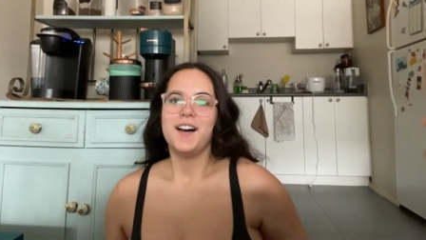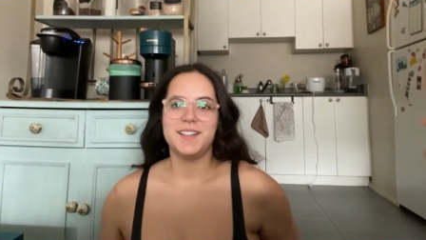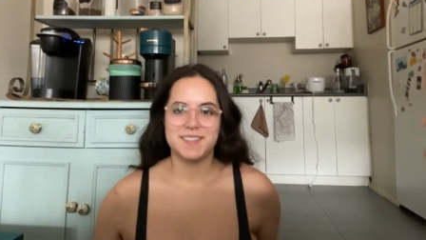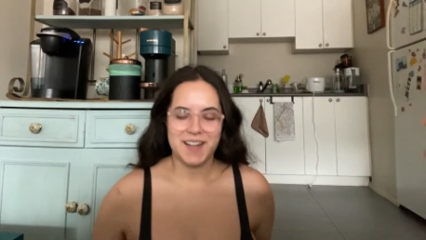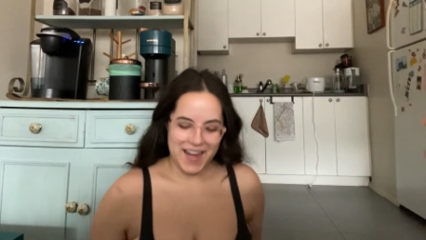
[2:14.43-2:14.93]
All
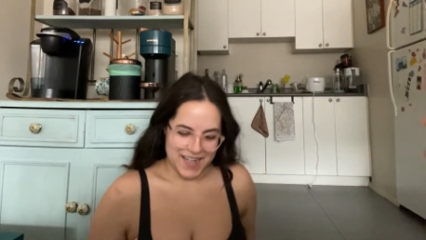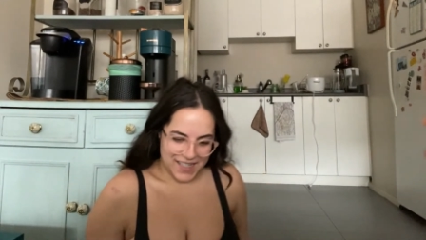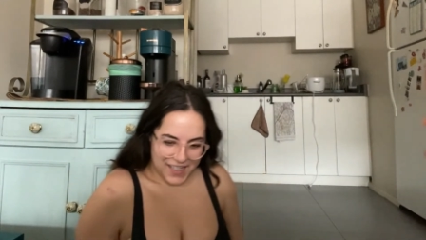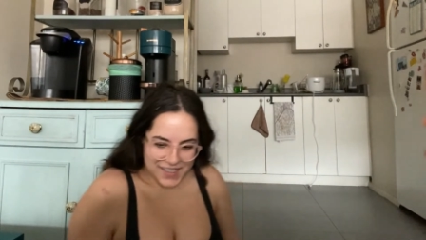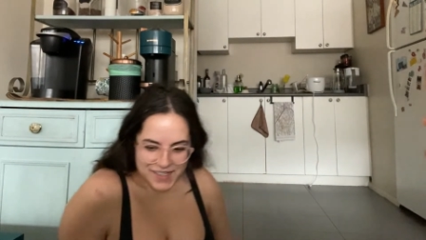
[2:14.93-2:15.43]
right,
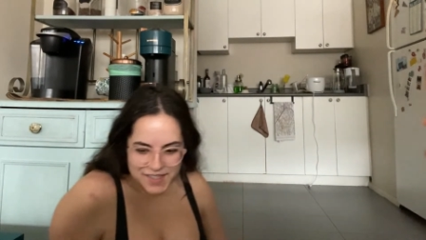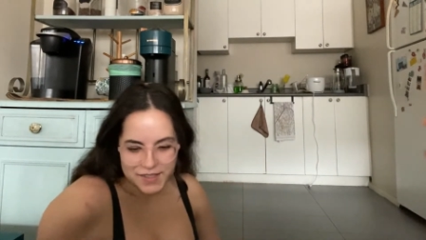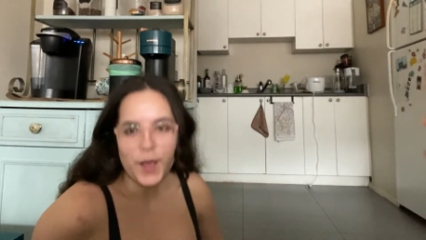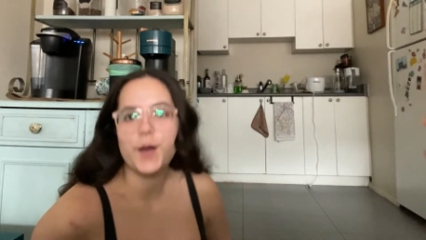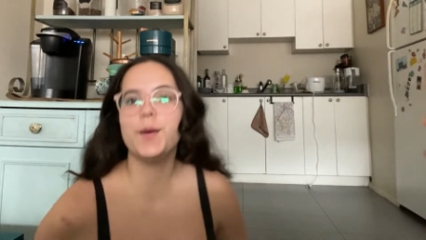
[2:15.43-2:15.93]

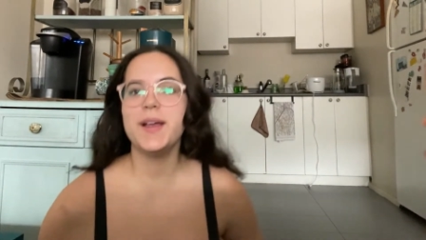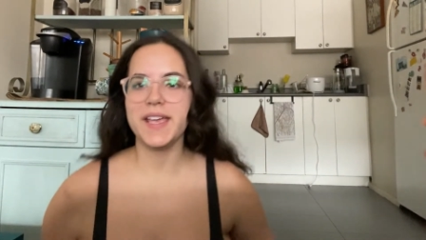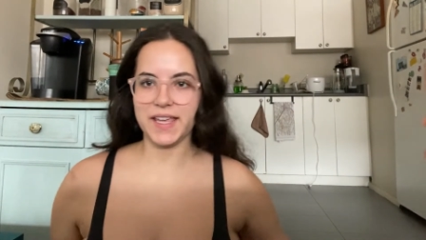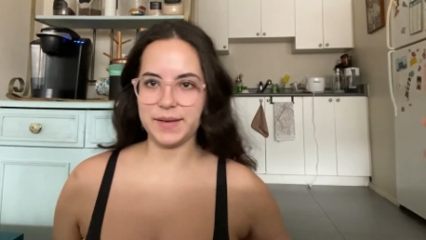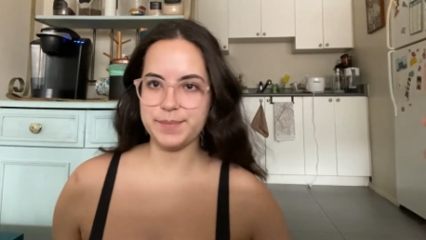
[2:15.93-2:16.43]
so
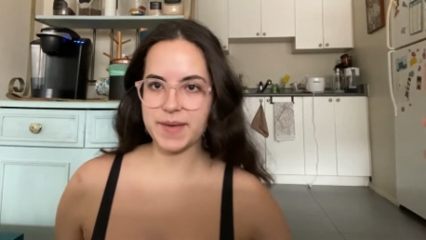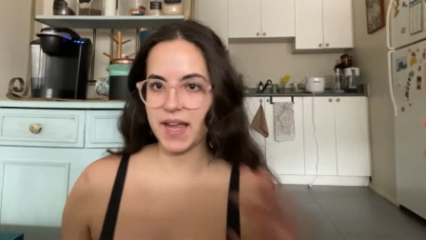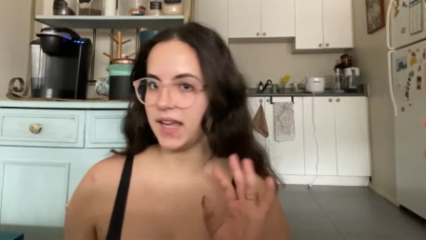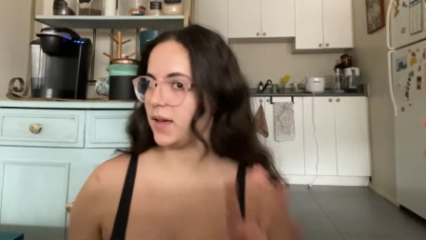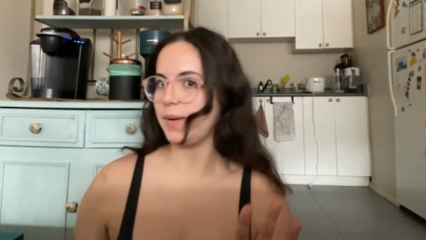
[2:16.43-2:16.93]
in my
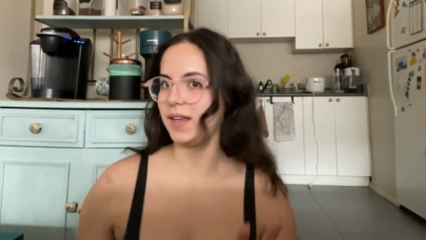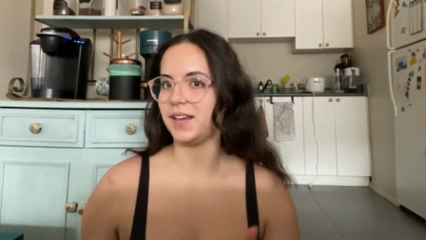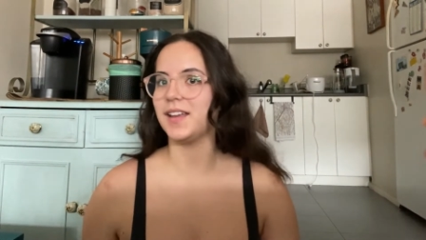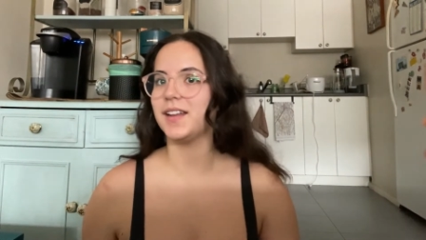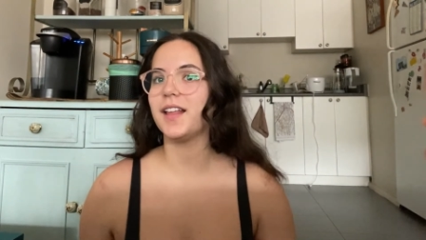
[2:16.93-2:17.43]

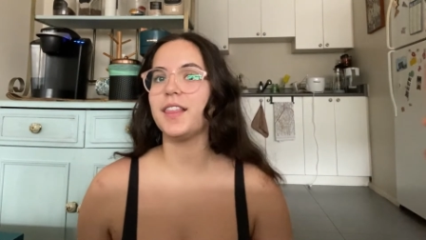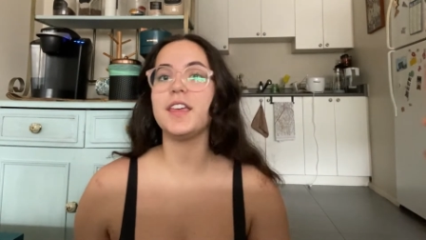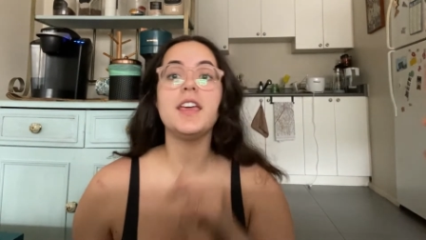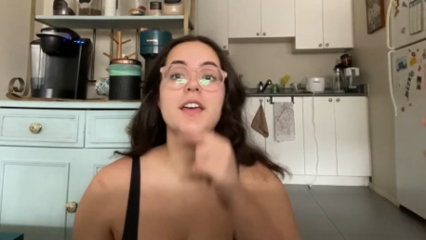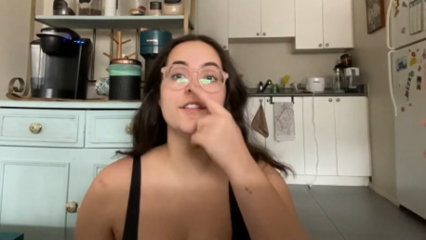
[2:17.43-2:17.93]
opinion,
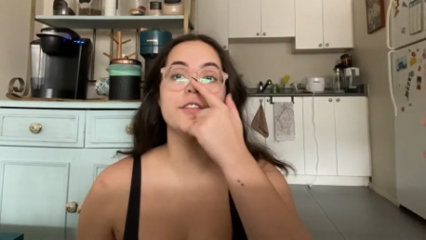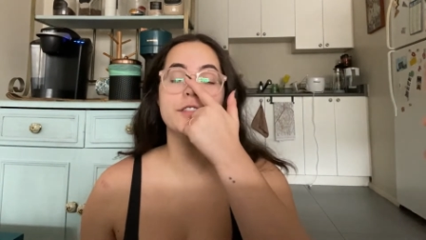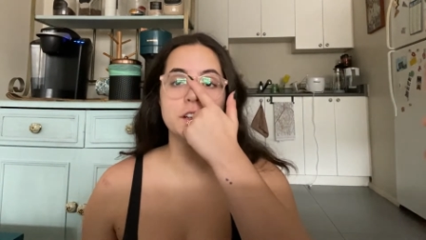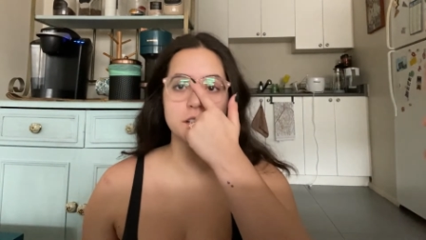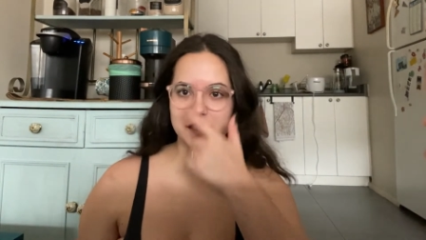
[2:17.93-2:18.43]
the
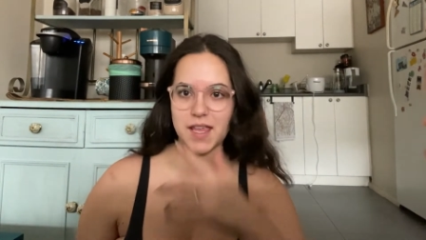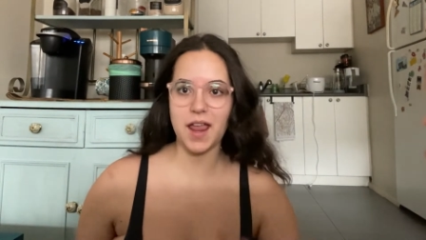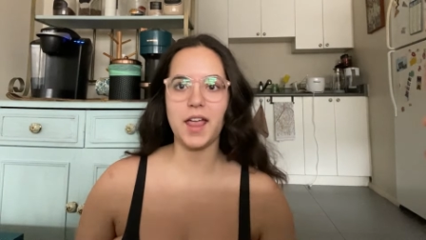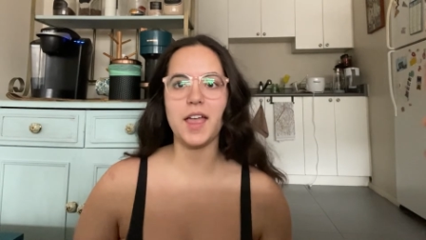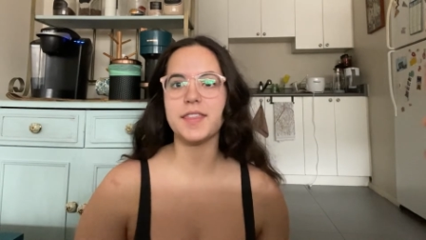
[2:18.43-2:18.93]
first
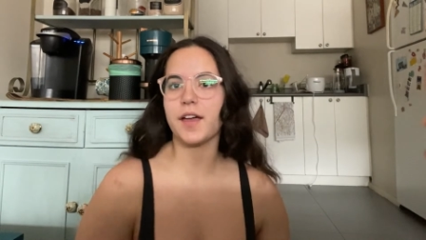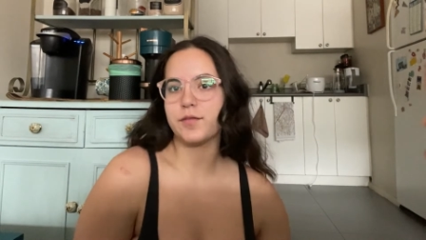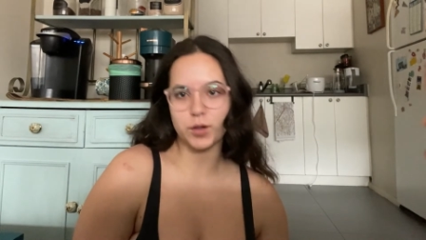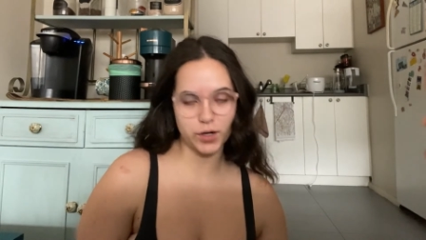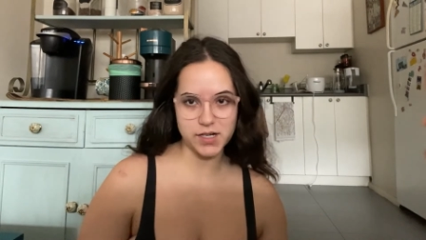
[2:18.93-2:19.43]
thing that
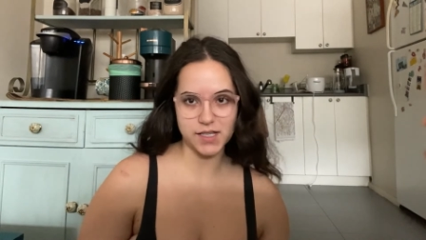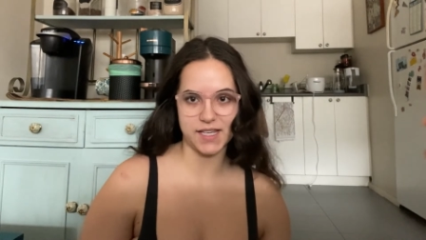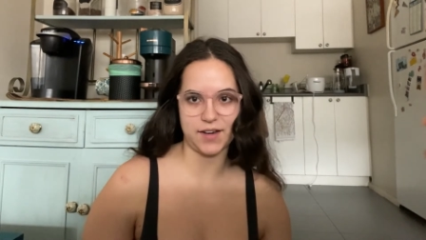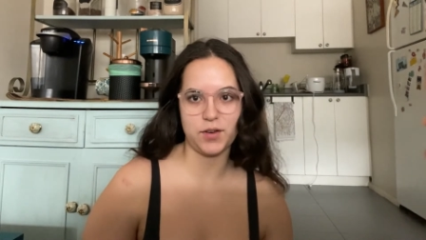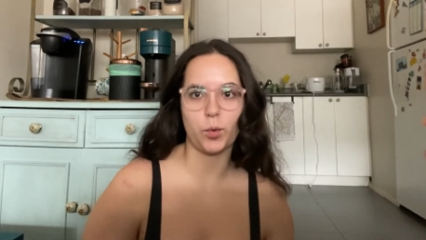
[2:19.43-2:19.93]
Flora does
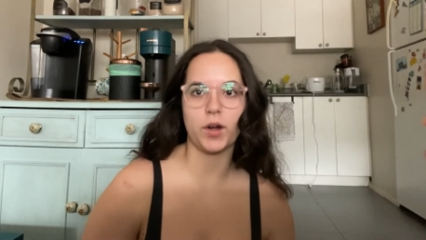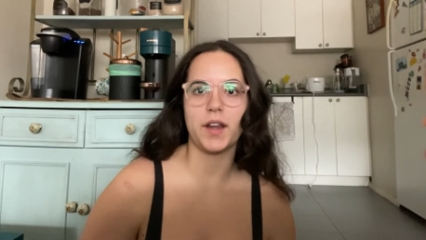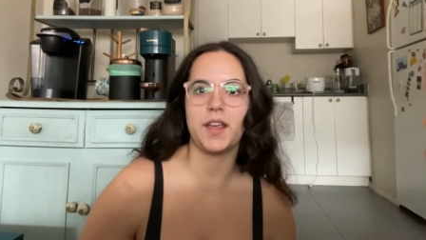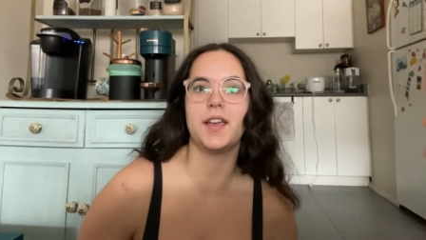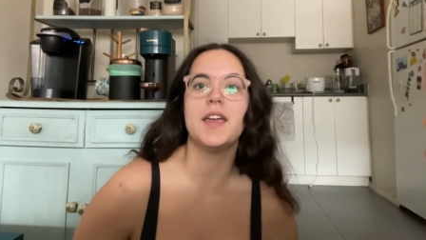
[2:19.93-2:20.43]
every
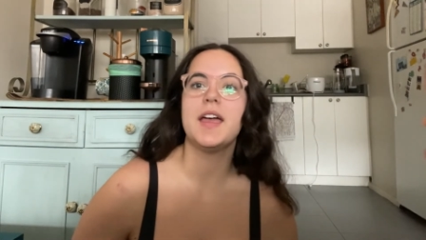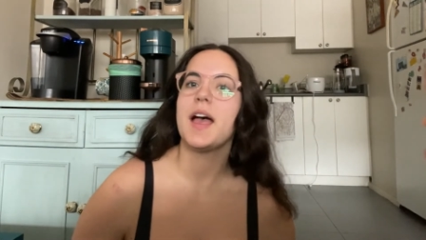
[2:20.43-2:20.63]
morning,